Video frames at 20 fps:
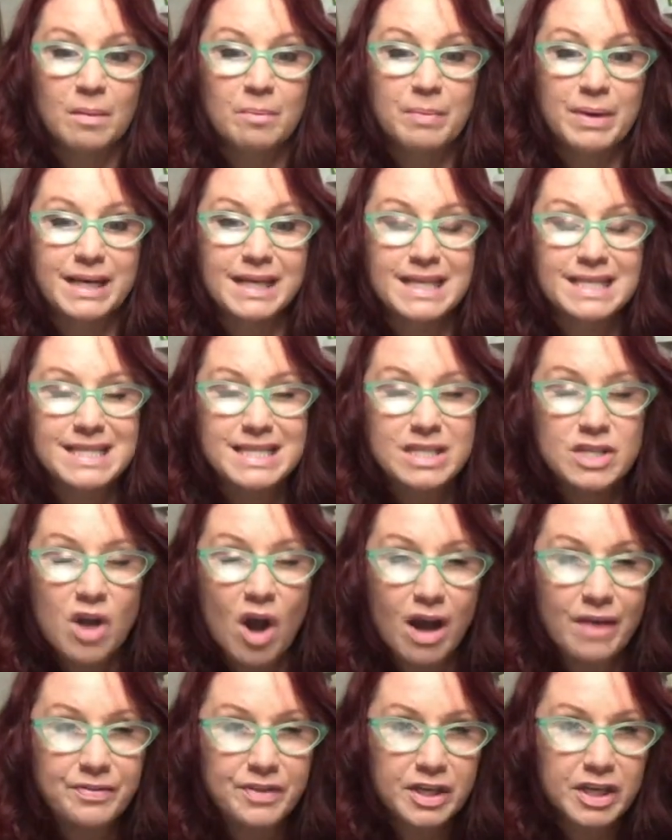But it is
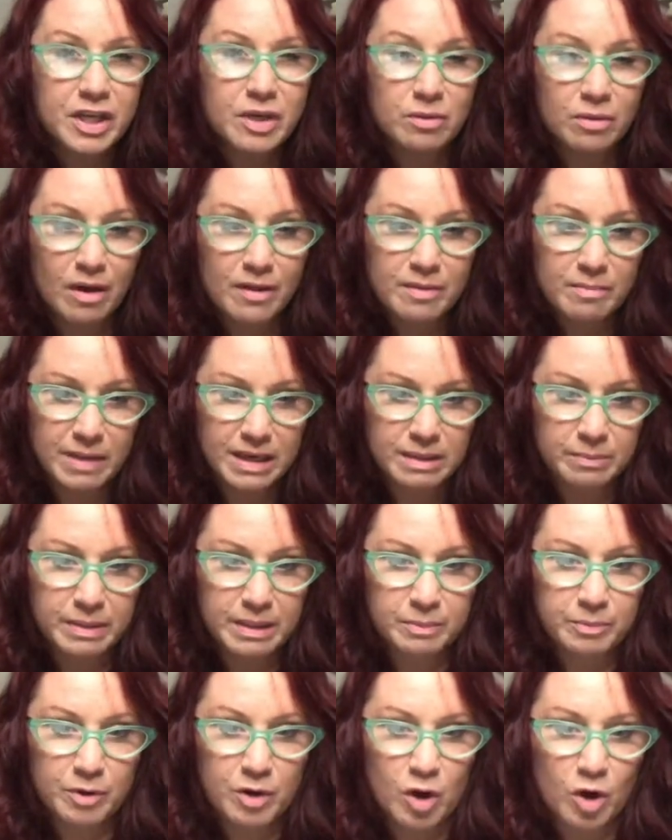not the cure-all that many
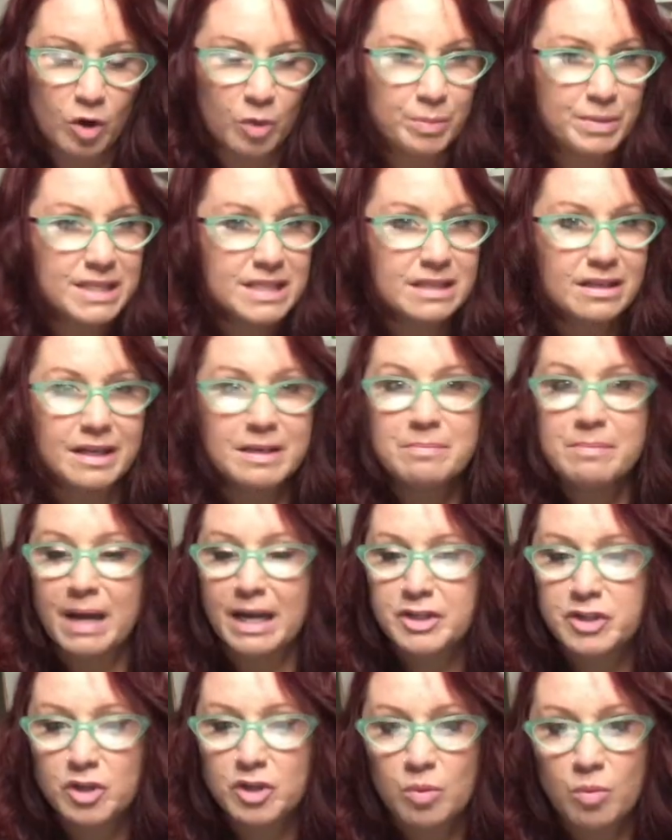people hope. It's not a
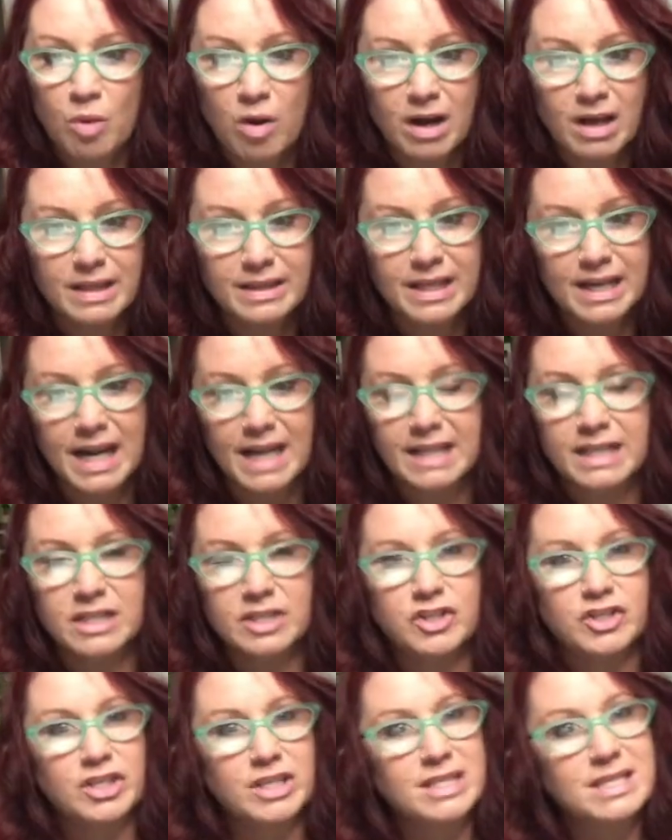magic wand that I
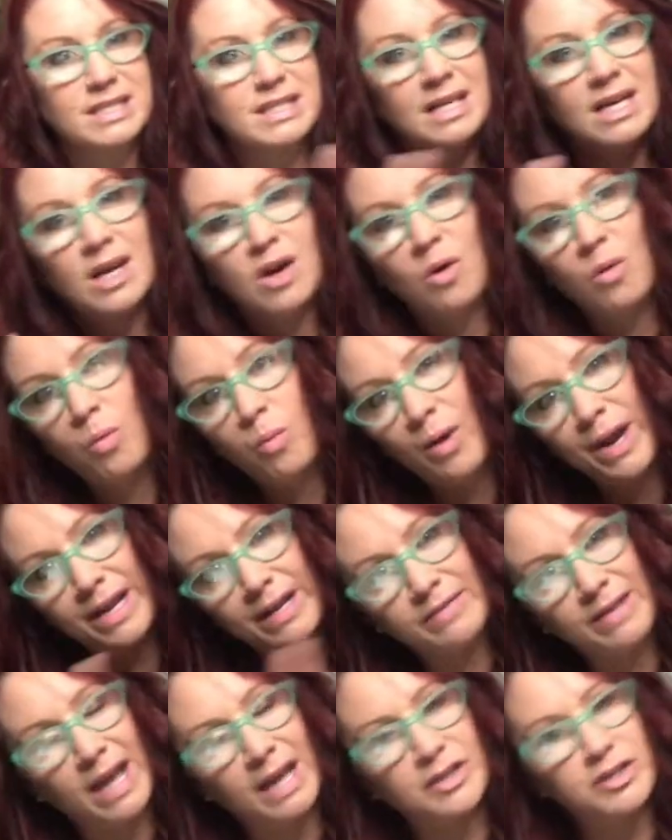can just
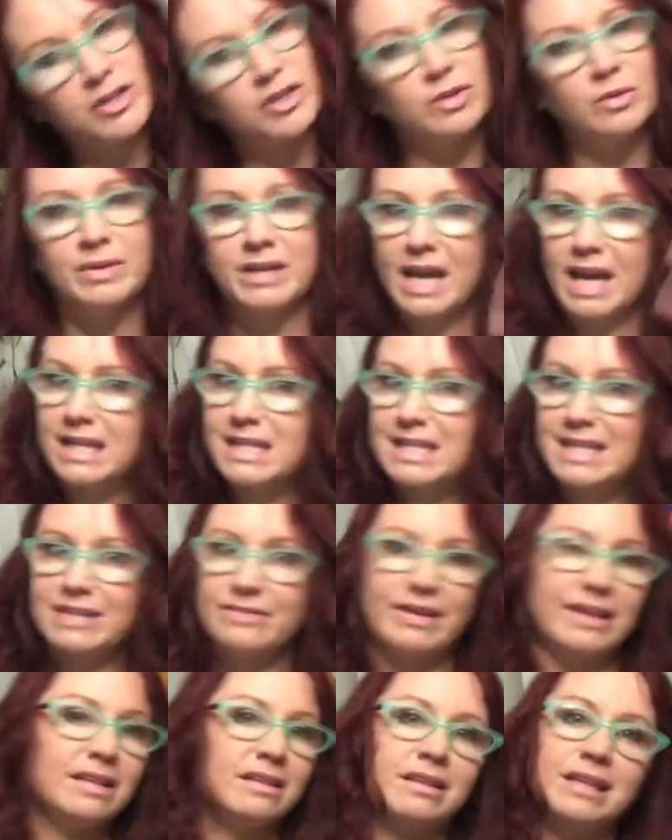wave at you and
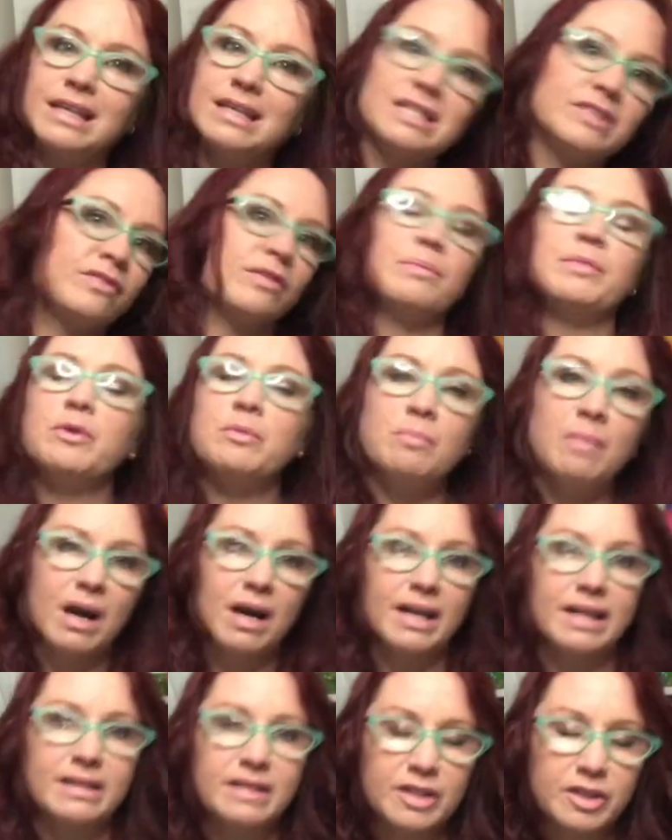excavate things from your
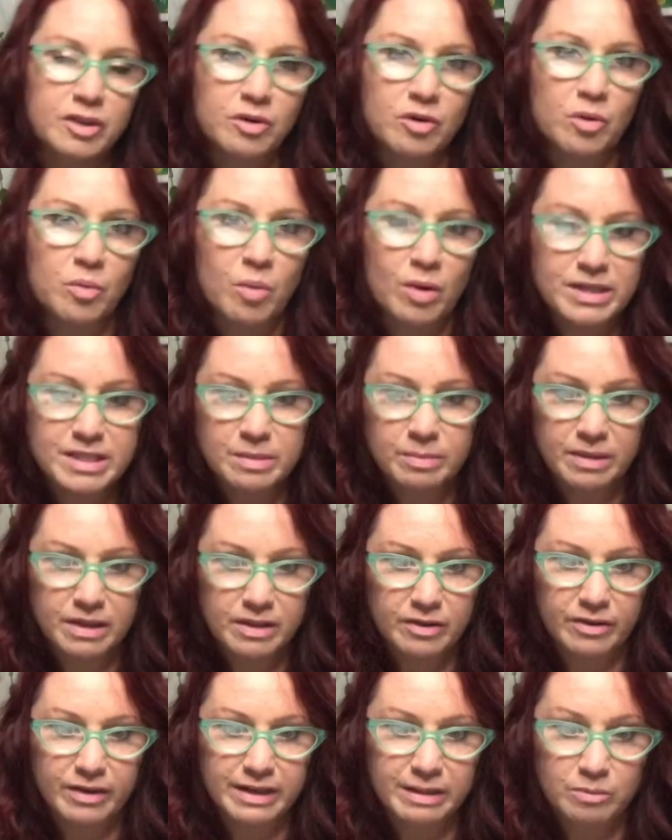mind that you don't want to be
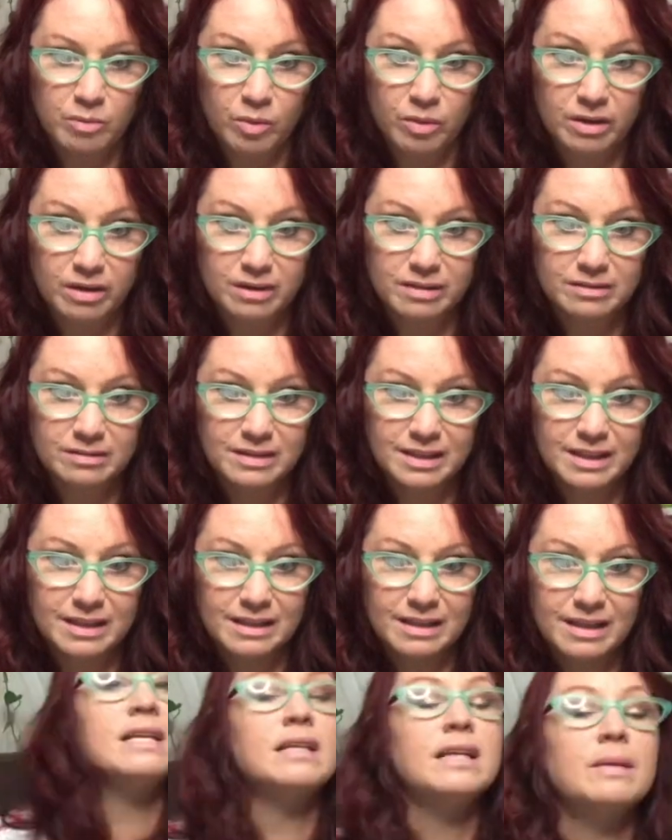there anymore
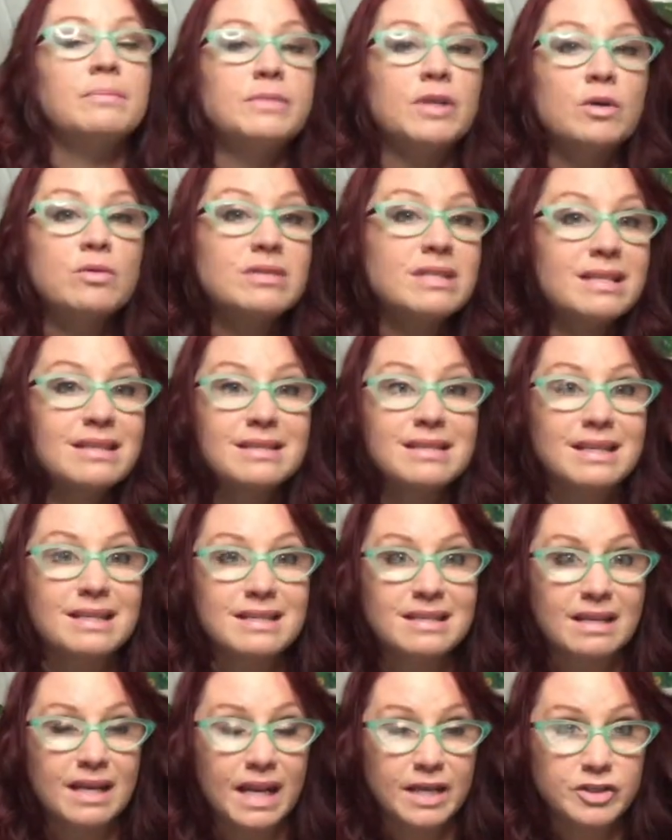hypnosis
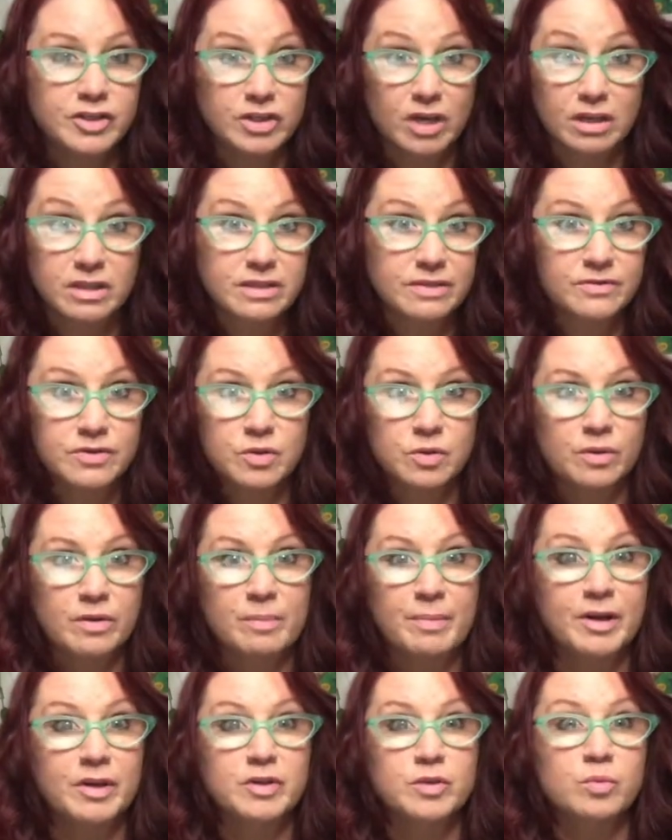is an adjunctive tool
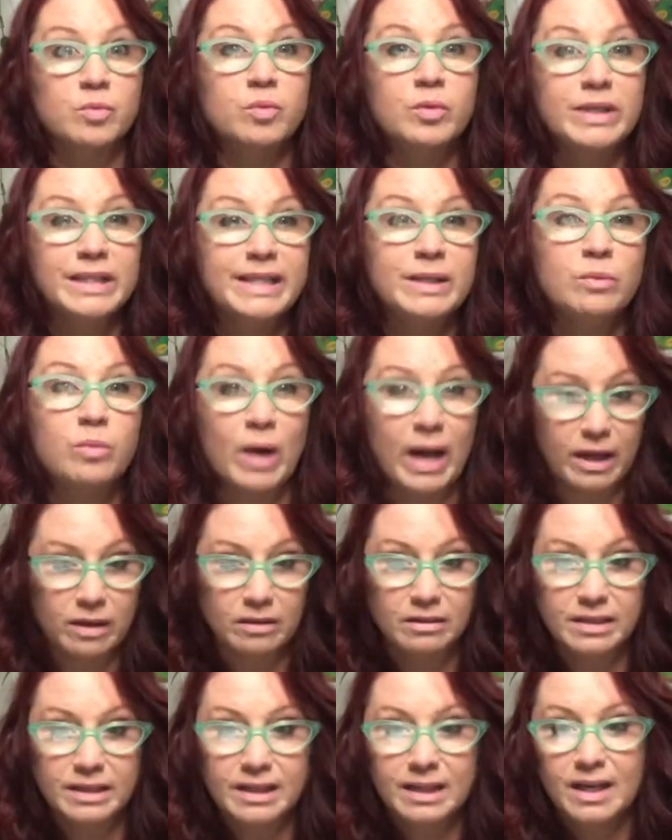that pairs really
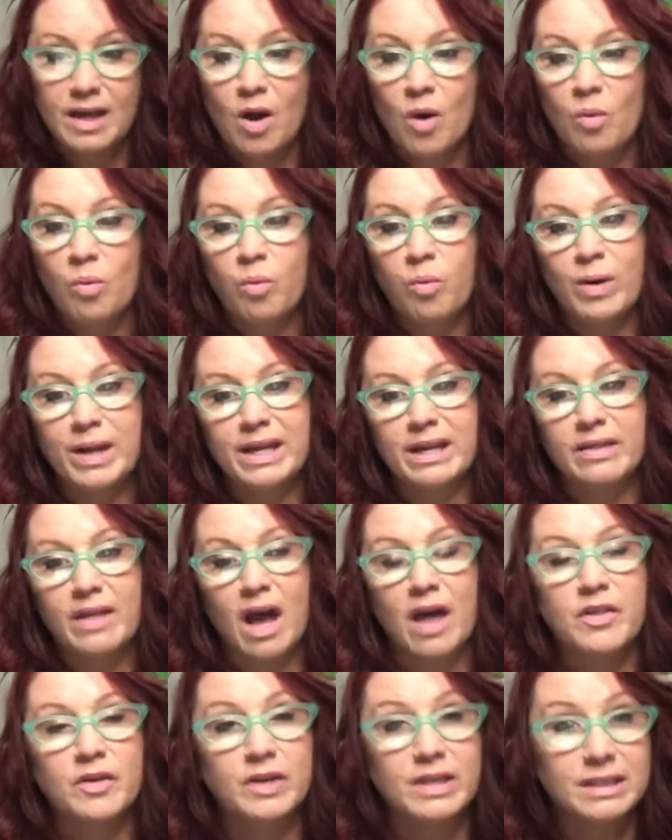well with
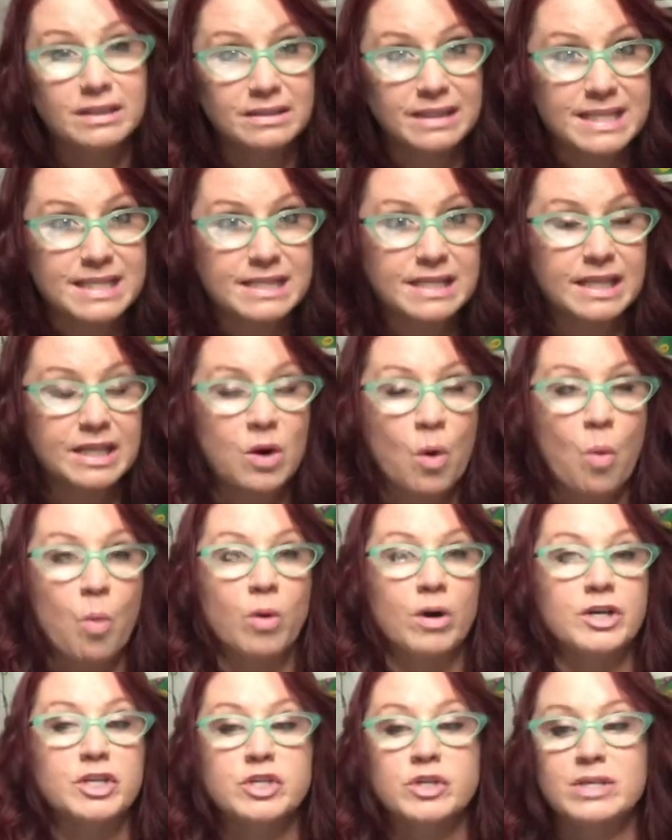other holistic
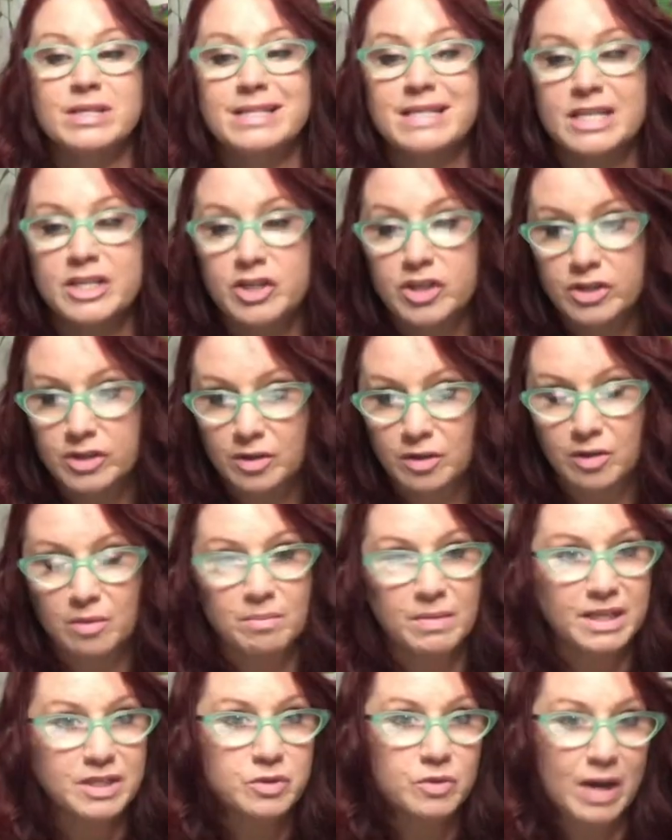or traditional
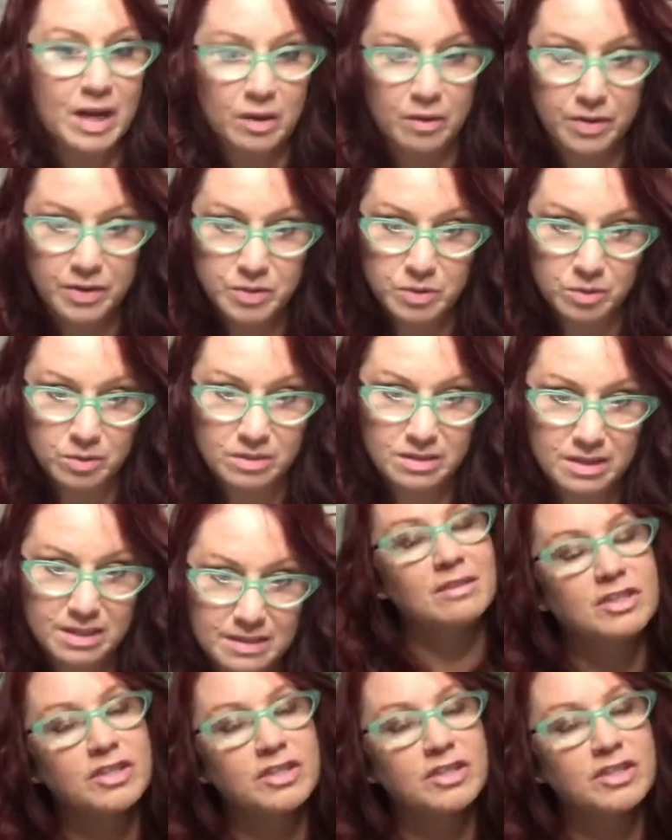mental health tools.